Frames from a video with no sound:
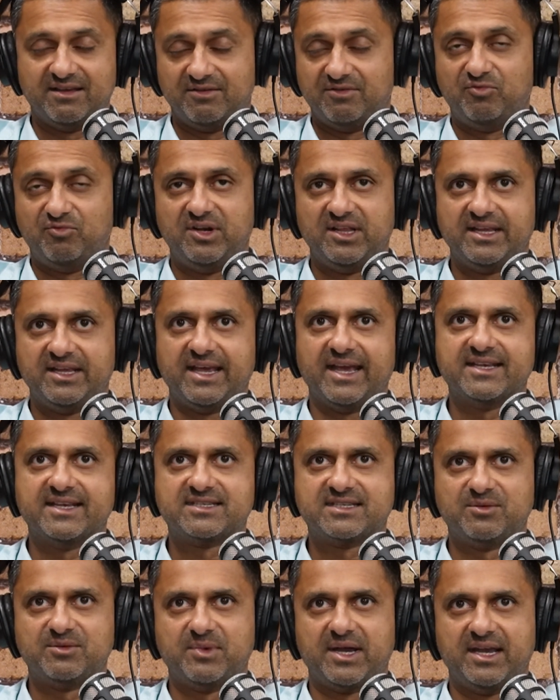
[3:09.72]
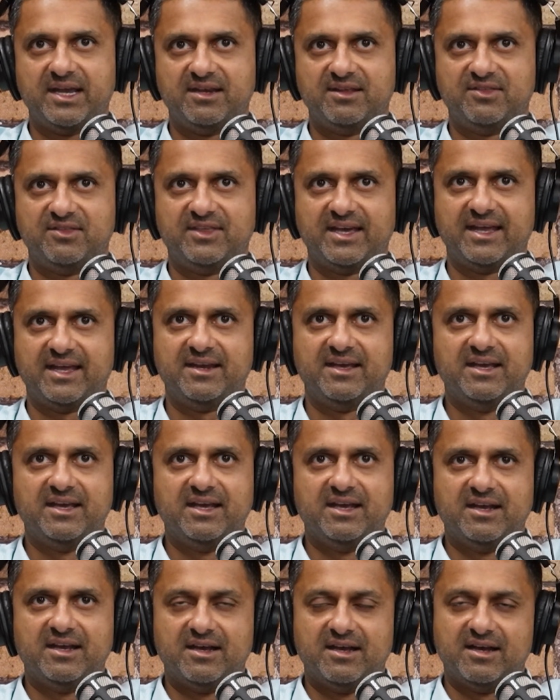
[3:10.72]
really estimated that
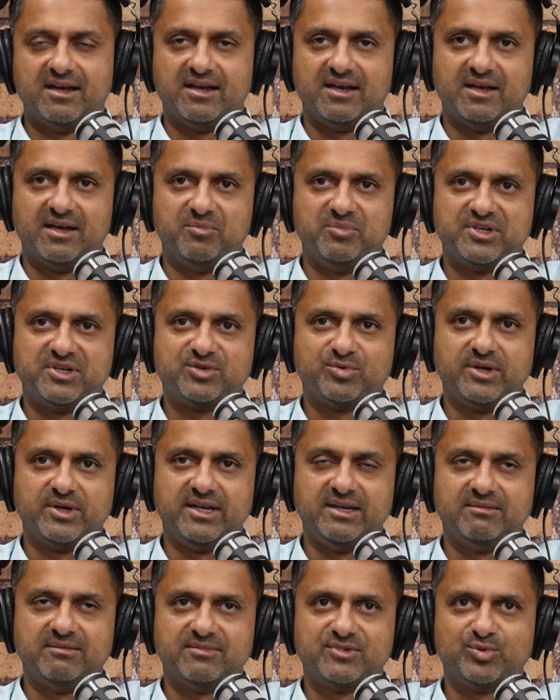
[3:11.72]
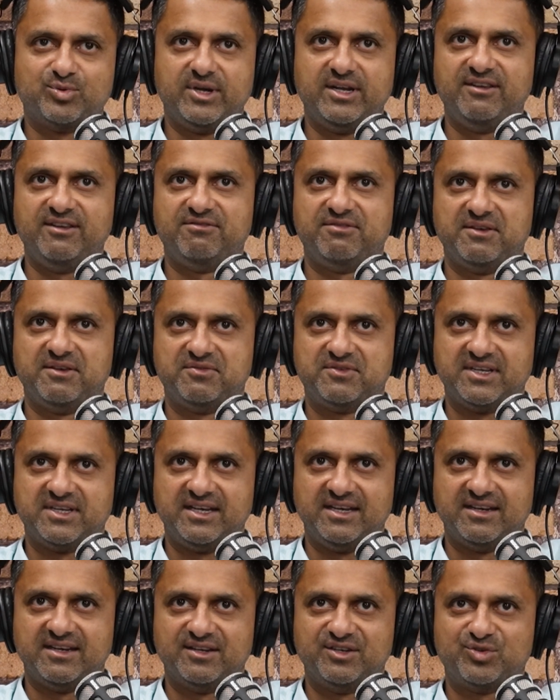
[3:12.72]
between
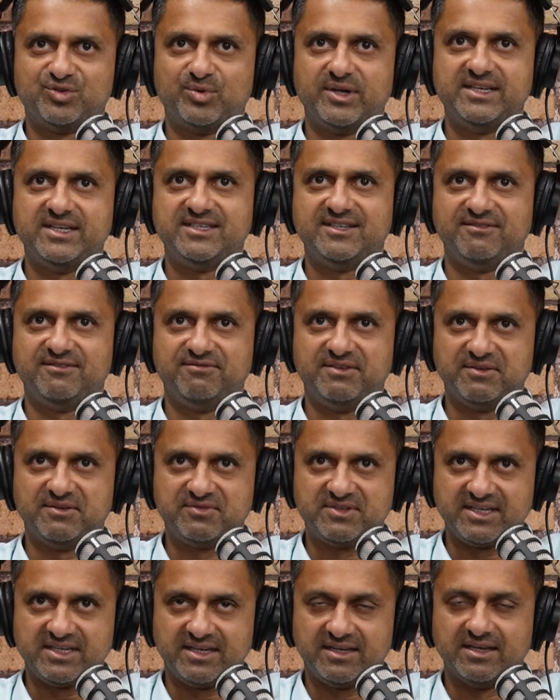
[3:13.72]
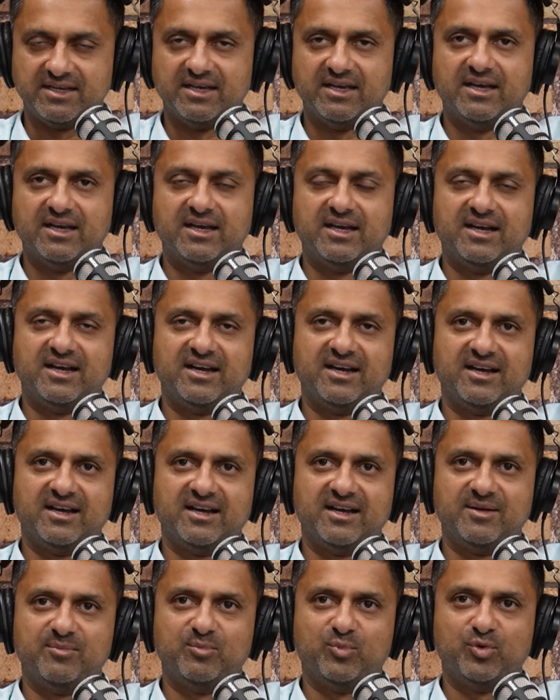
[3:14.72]
2015 and 2050,
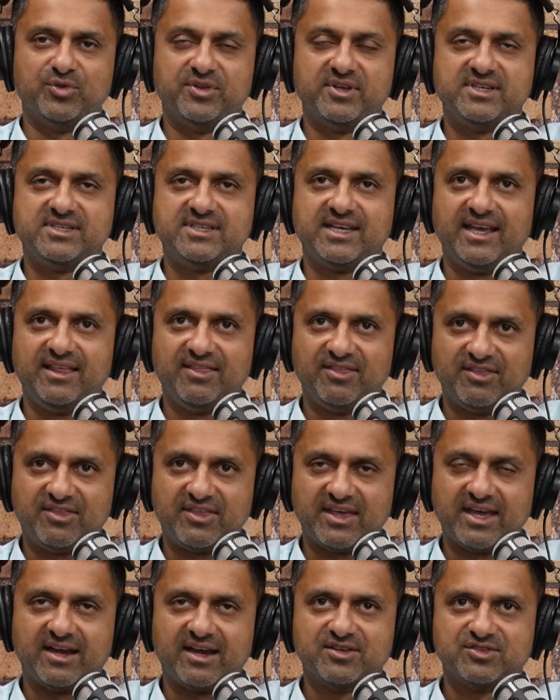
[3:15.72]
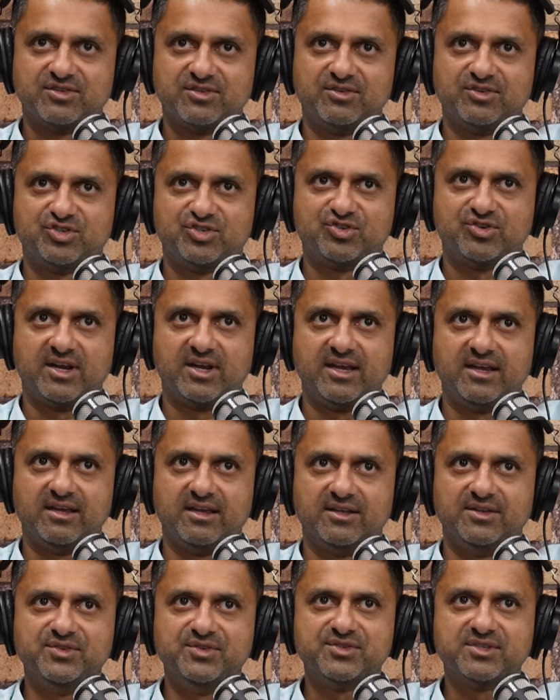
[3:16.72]
more than 10,000
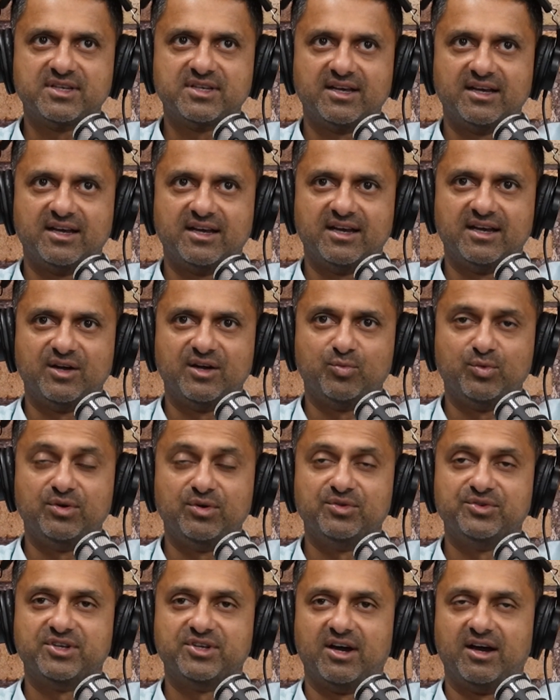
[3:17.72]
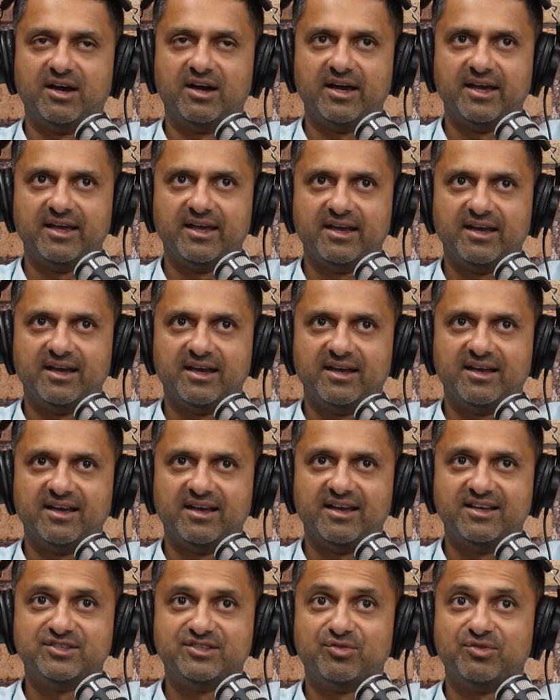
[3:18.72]
Australians will die
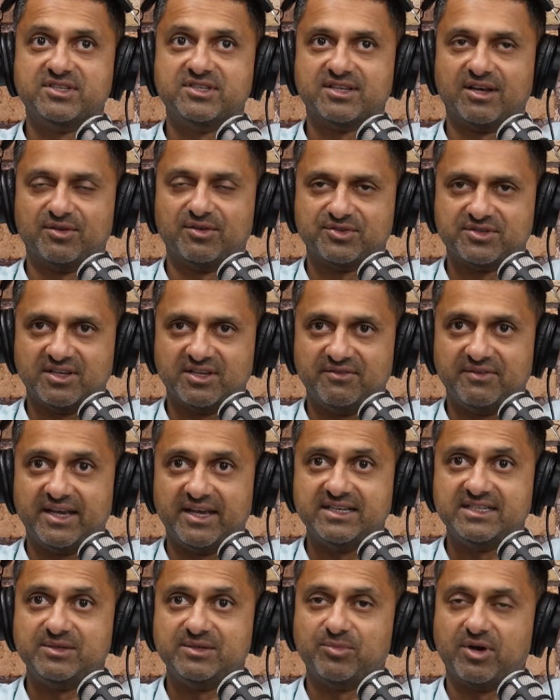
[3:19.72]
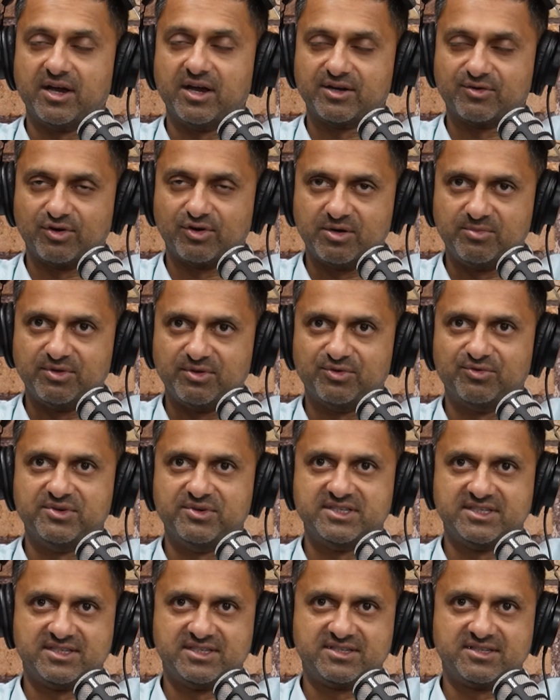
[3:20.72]
as a result of antimicrobial
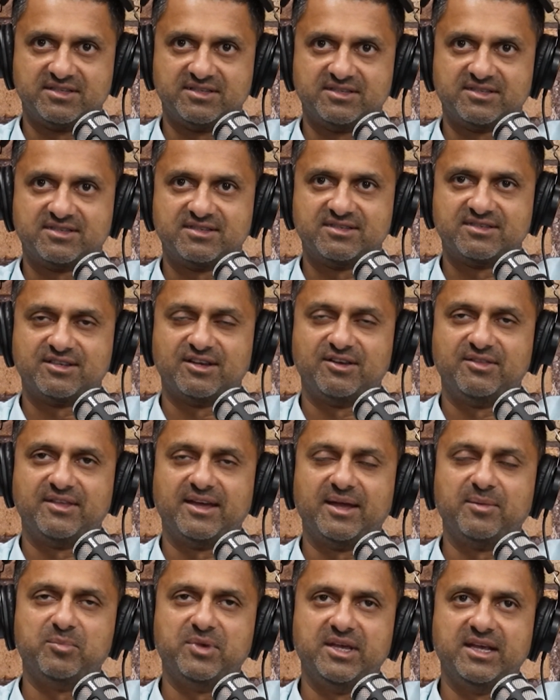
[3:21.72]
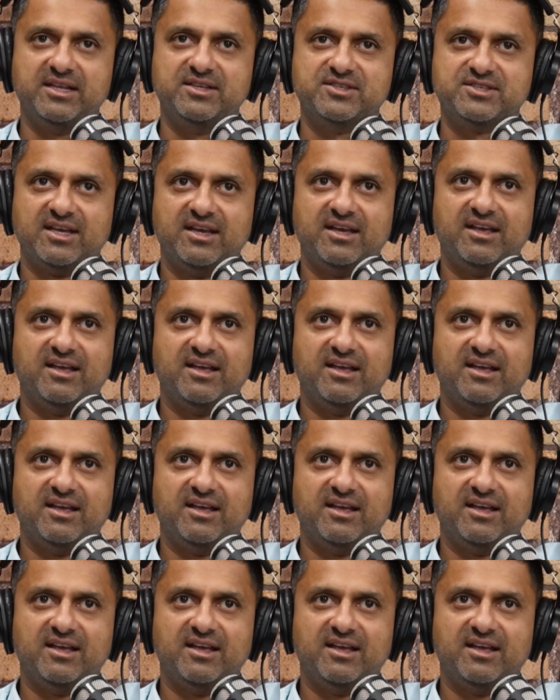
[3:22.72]
resistance. So that means